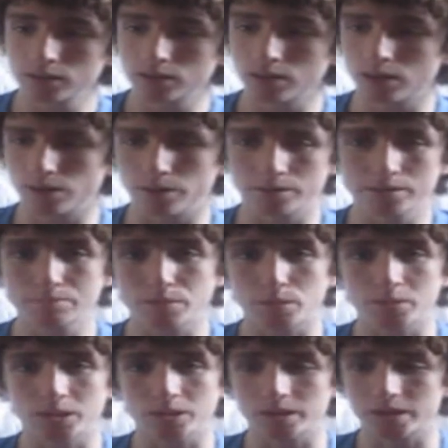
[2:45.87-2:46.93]
Oh, it's
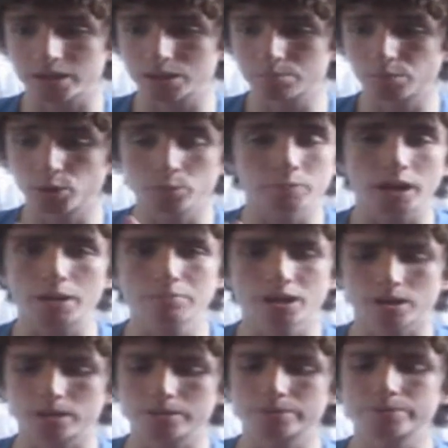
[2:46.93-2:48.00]
probably going to explode, but I'm not
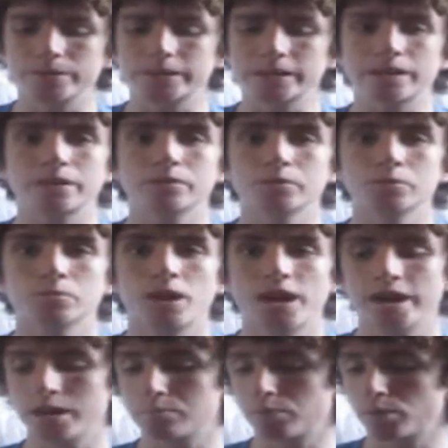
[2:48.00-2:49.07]
going to drink it. I don't know
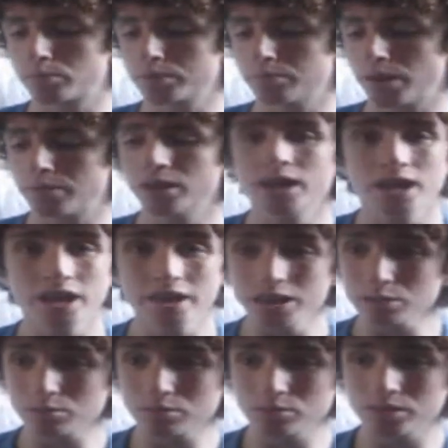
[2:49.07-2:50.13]
why. I'll probably buy it.
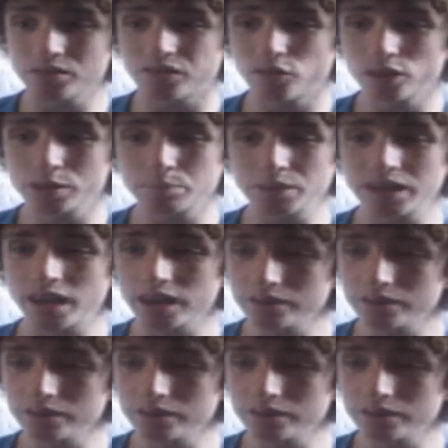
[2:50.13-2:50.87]
This was only 40p. I